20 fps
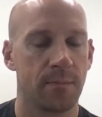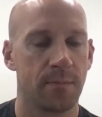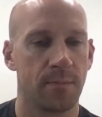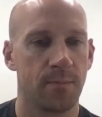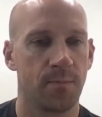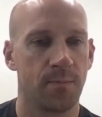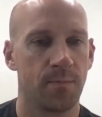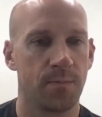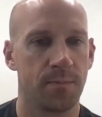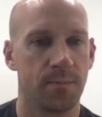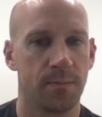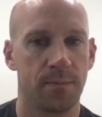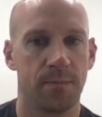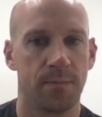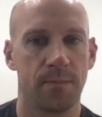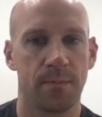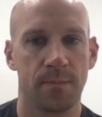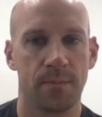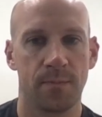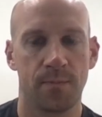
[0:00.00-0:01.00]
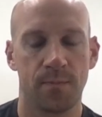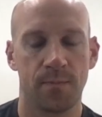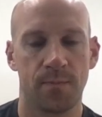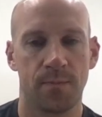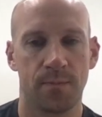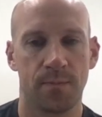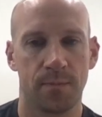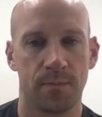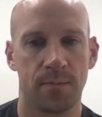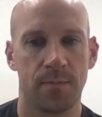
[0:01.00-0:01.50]

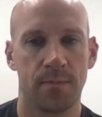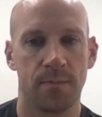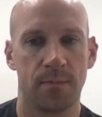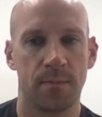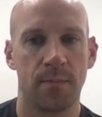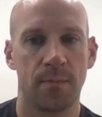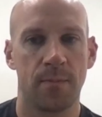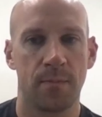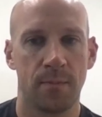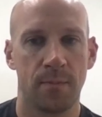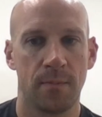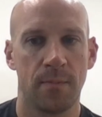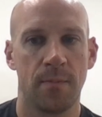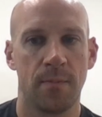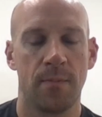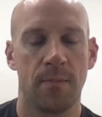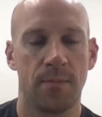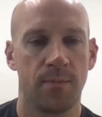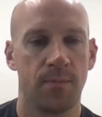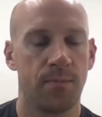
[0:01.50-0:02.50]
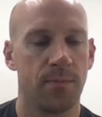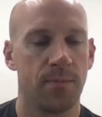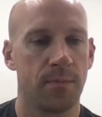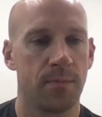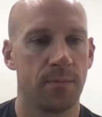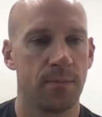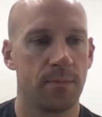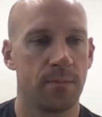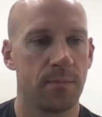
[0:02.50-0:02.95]
The person shown says nothing.